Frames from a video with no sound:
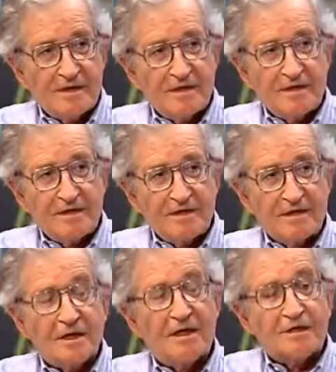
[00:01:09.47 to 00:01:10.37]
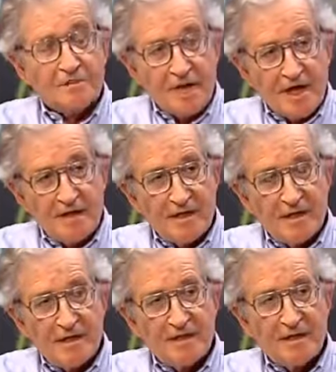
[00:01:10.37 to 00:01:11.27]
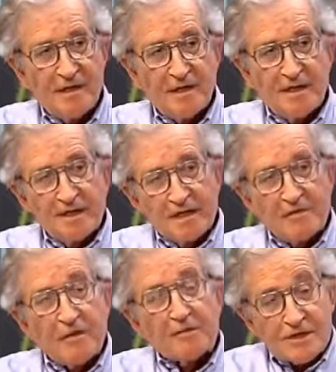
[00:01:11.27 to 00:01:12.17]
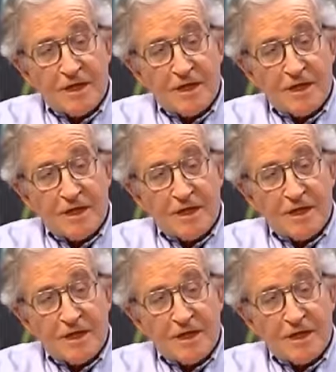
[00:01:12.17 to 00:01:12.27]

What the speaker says: and undermine the what